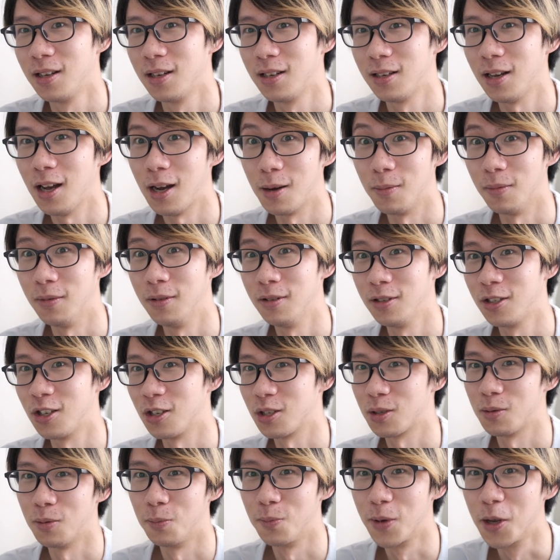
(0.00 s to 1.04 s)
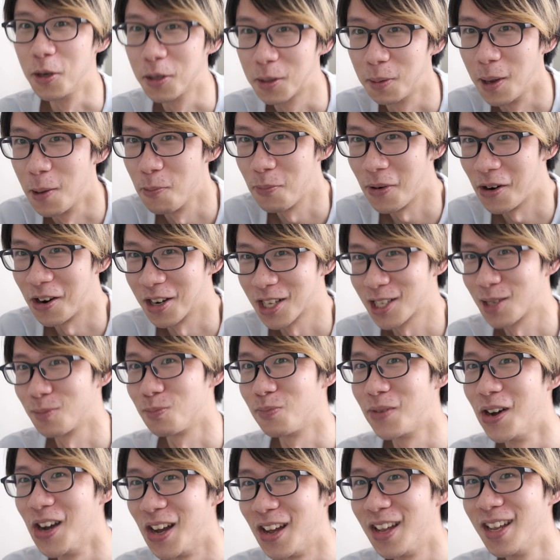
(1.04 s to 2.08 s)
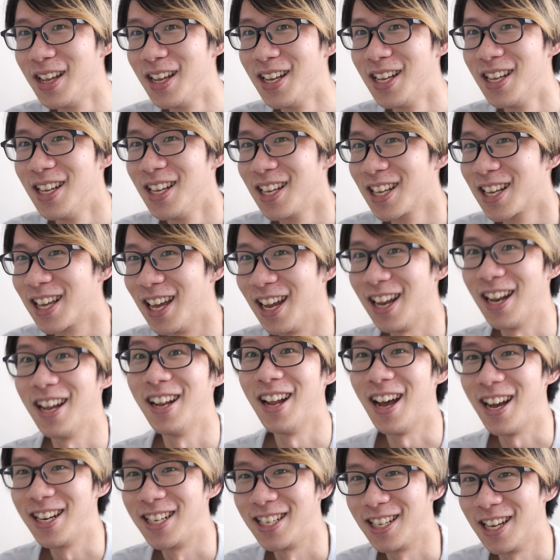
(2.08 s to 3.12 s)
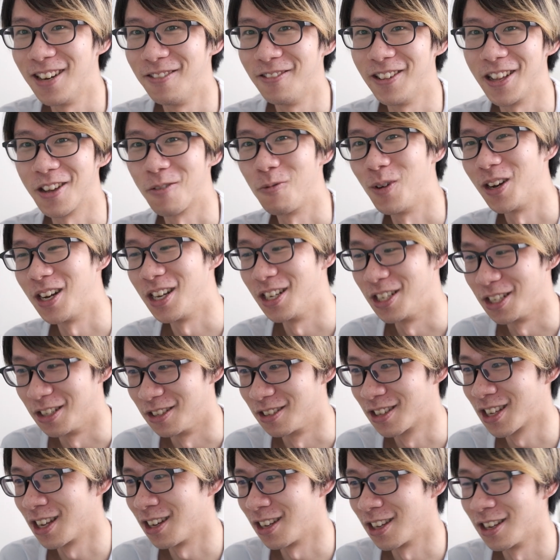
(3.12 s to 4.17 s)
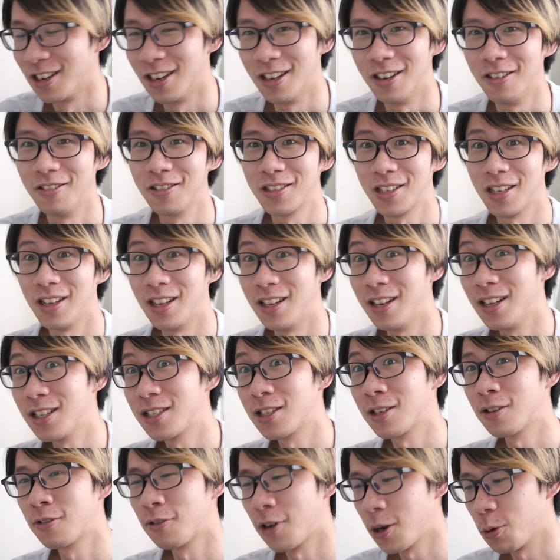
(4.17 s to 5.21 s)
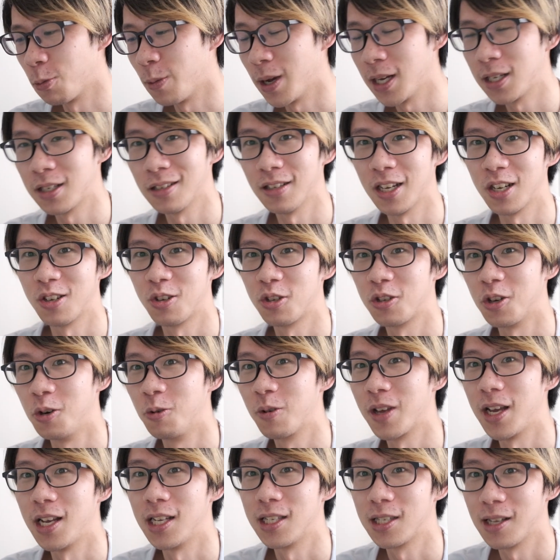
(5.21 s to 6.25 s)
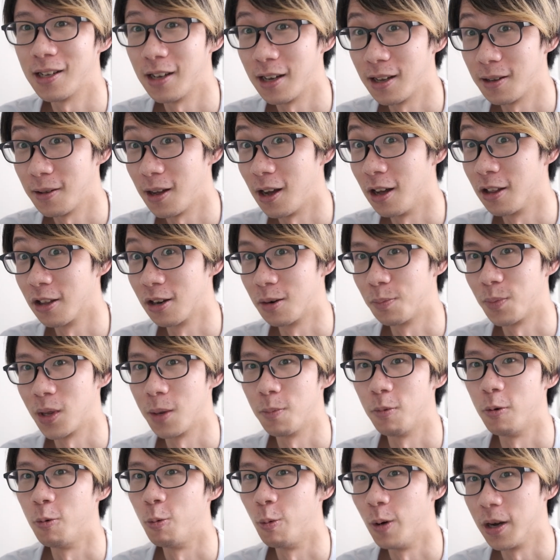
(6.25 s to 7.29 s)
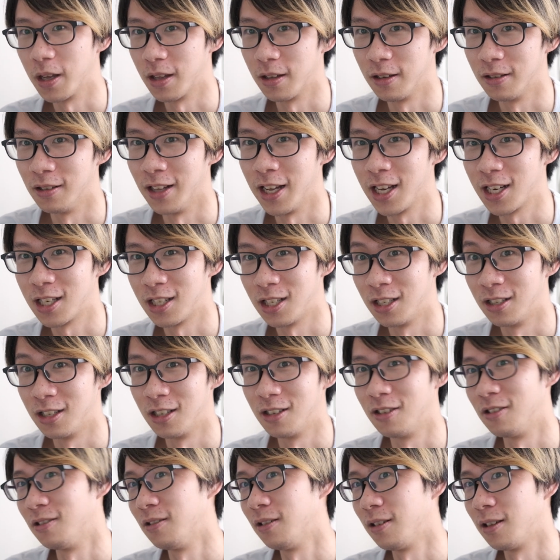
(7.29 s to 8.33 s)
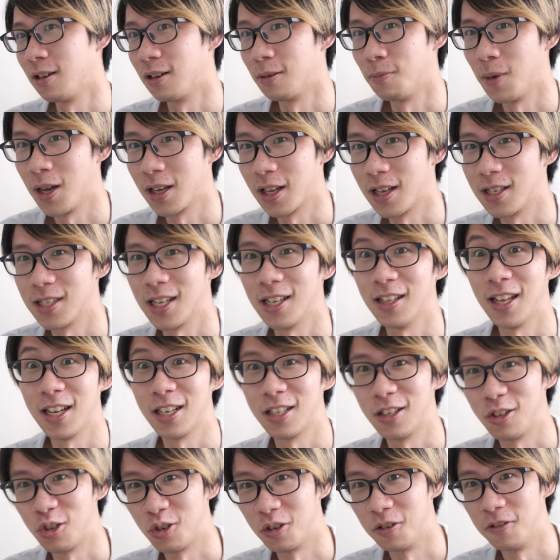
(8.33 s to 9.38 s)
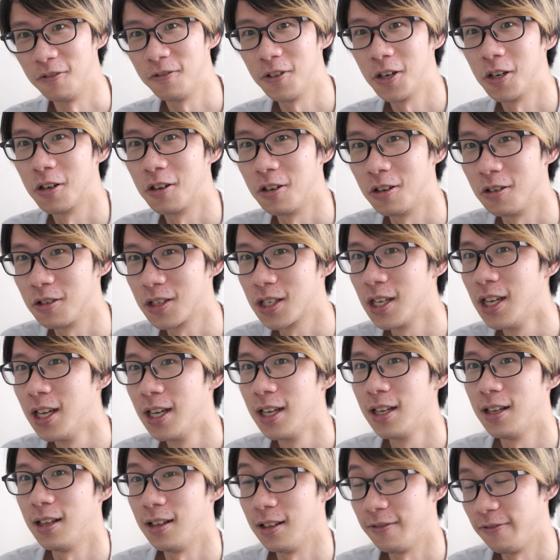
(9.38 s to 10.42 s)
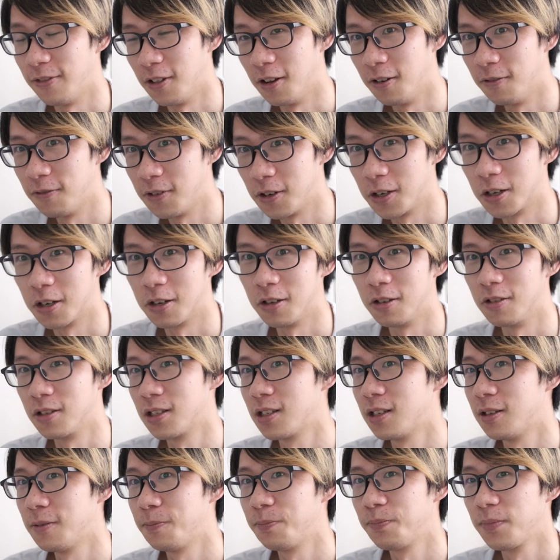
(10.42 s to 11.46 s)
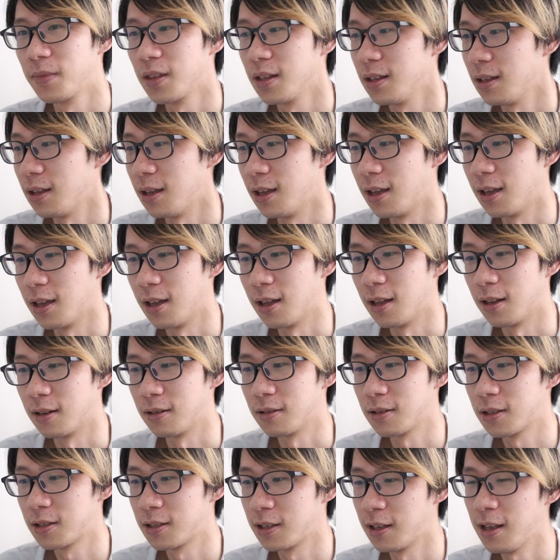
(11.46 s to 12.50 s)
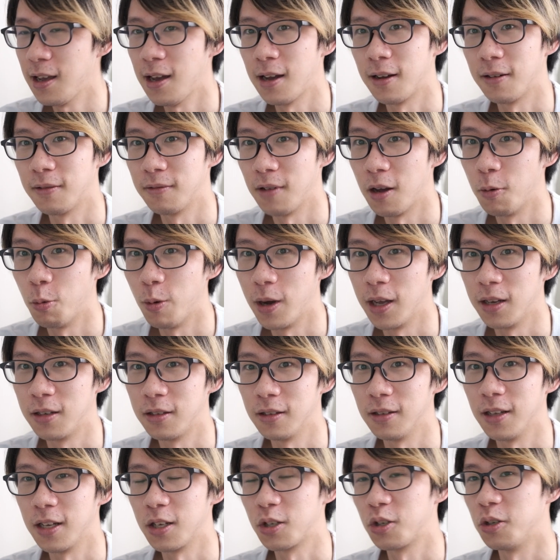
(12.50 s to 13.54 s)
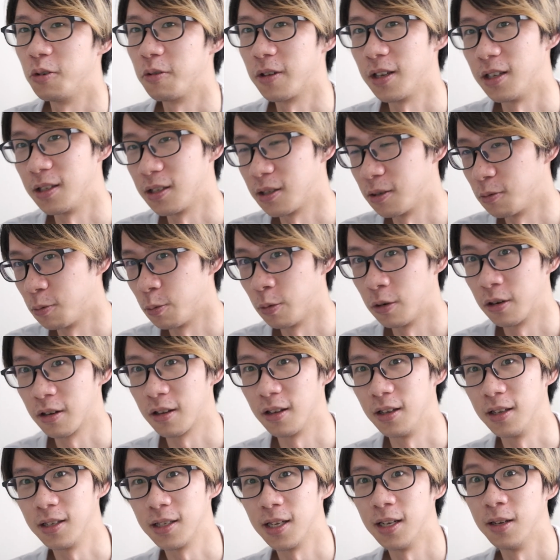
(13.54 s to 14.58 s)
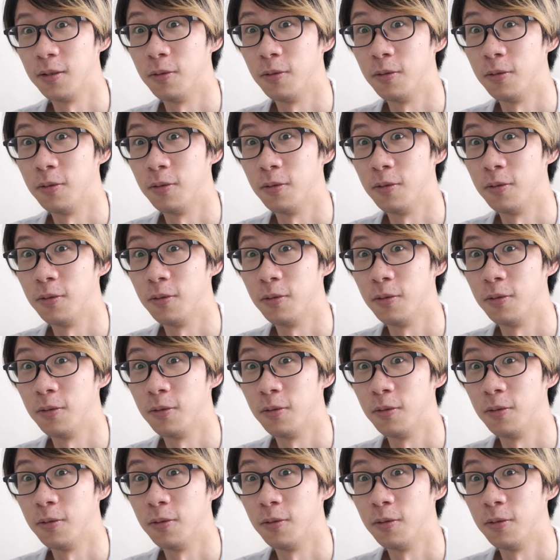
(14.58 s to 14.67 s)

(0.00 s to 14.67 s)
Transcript: not just amusement parks, but get an idea of like what I do, you know. And it's a great way to like showcase other people what you like to do. And in my case, I like to shoot photos, film photos, and yeah, a way to like showcase your work is